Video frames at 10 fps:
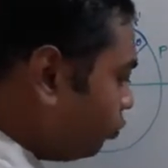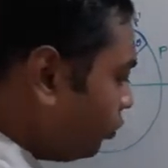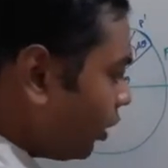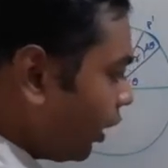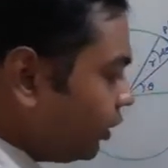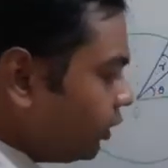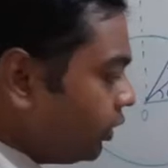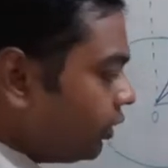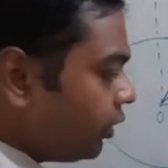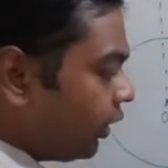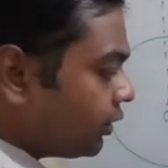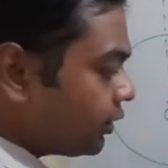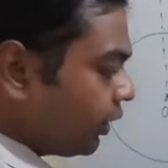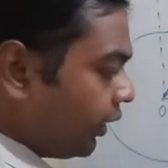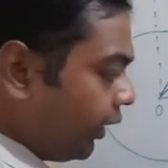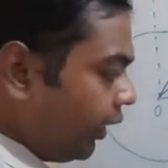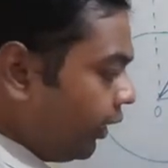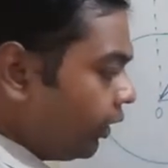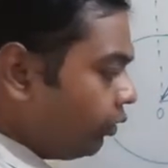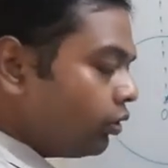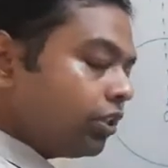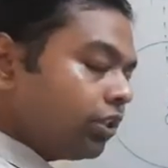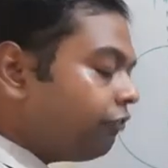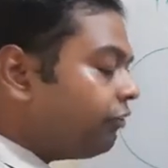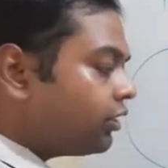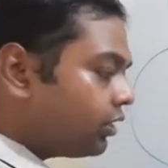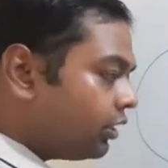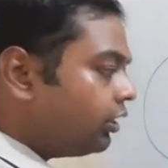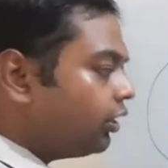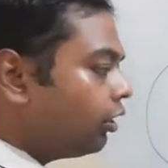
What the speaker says: We write it as a with the suffix t.